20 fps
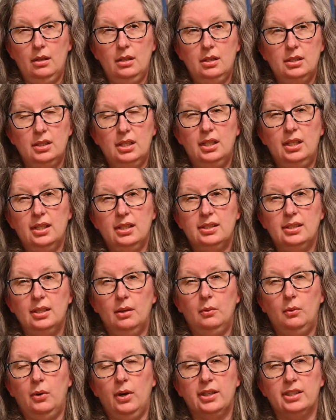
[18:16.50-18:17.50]
she does
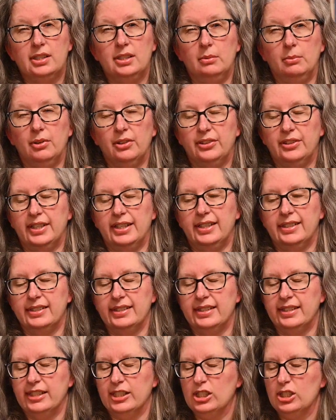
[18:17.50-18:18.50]
some questionable things
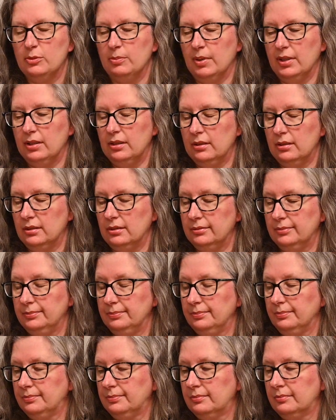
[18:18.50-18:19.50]
in this, but
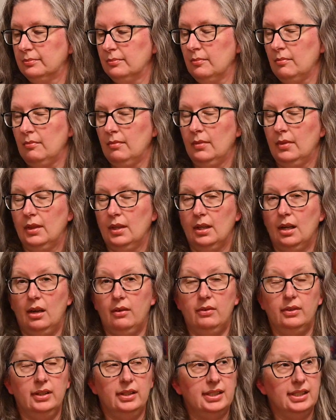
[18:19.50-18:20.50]
I
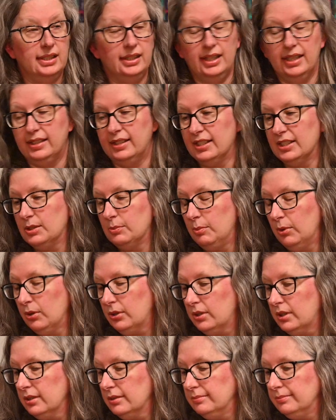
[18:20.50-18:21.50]
really did like this
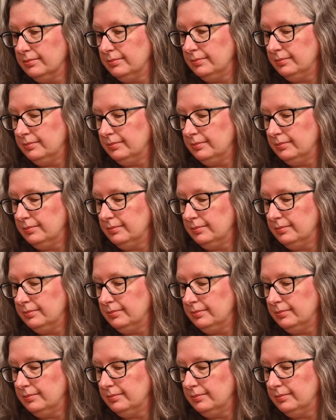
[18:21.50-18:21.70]
book.